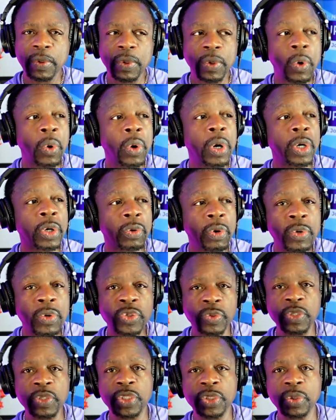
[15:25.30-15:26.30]
or a
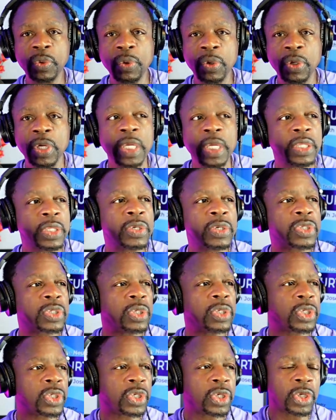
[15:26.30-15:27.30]
grocery store. There's
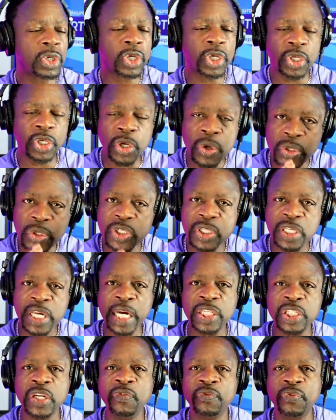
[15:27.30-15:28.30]
a huge
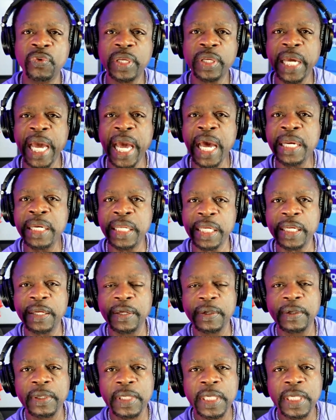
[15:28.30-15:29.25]
section for candy.